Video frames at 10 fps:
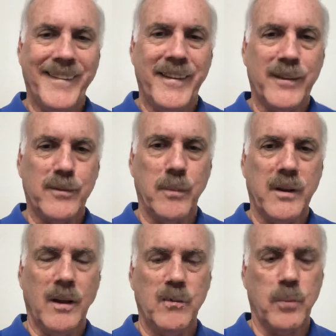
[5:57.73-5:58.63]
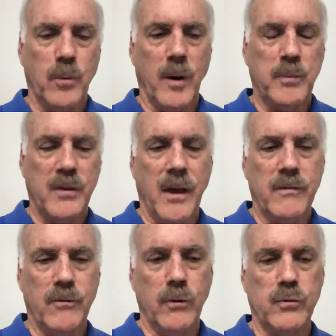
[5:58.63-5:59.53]
That becomes perhaps
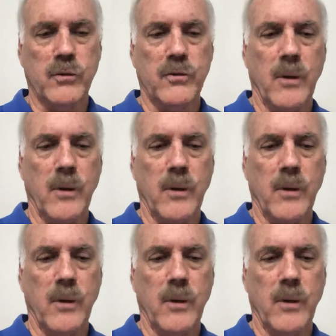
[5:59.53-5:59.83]
controversial because